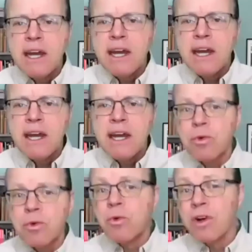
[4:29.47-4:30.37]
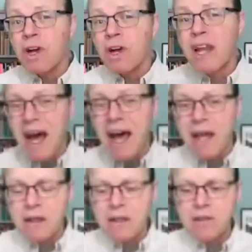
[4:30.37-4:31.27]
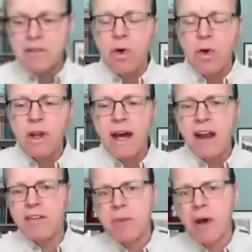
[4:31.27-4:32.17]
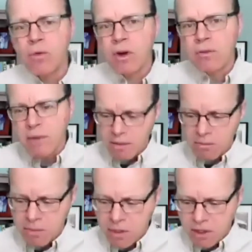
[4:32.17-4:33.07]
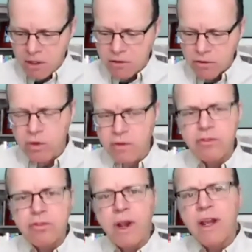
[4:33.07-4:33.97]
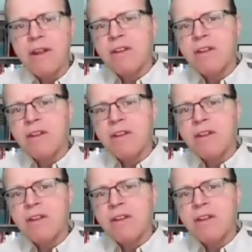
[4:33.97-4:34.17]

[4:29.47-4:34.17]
Yes, we work a lot. So a lot of my work might be sort of train